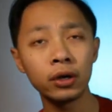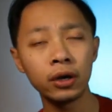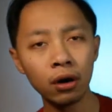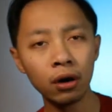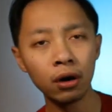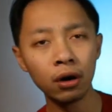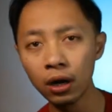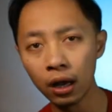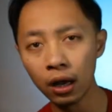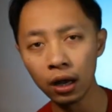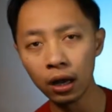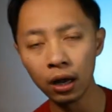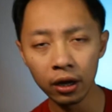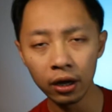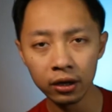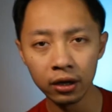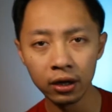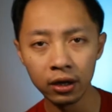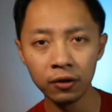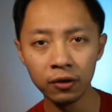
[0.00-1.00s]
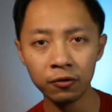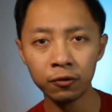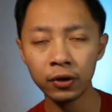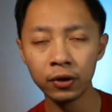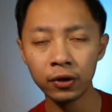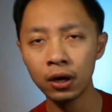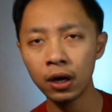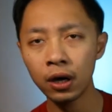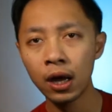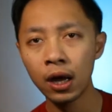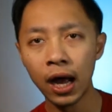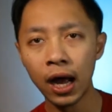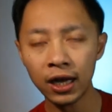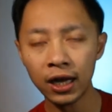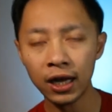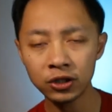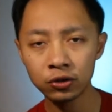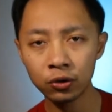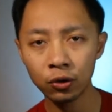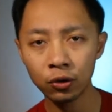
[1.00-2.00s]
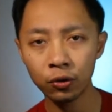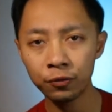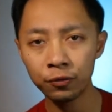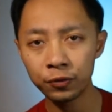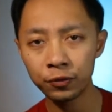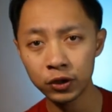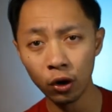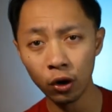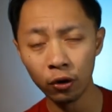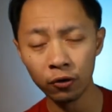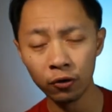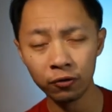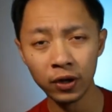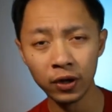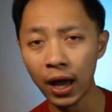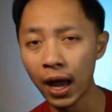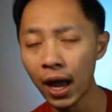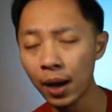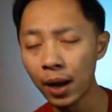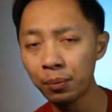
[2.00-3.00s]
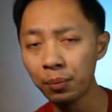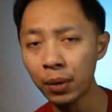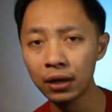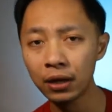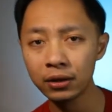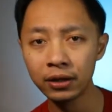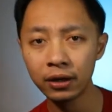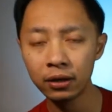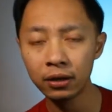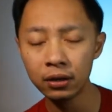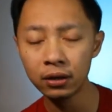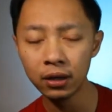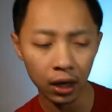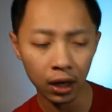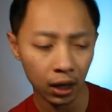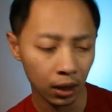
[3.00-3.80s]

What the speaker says: there are a lot of different astrophotography app out there.